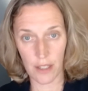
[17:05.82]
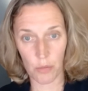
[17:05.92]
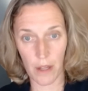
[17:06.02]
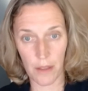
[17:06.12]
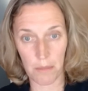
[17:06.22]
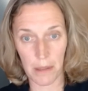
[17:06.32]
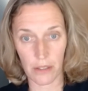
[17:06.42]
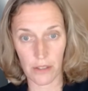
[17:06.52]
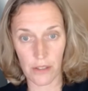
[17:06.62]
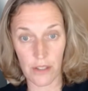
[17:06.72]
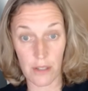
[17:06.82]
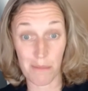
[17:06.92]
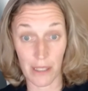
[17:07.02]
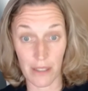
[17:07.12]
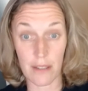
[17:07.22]
with builders to
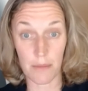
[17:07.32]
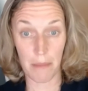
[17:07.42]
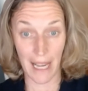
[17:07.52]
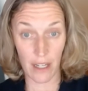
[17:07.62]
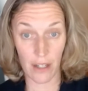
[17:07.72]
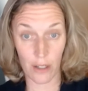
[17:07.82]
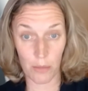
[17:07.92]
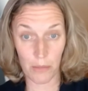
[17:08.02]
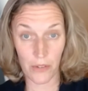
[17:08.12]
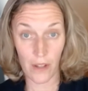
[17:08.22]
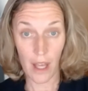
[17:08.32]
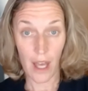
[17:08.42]
build spec homes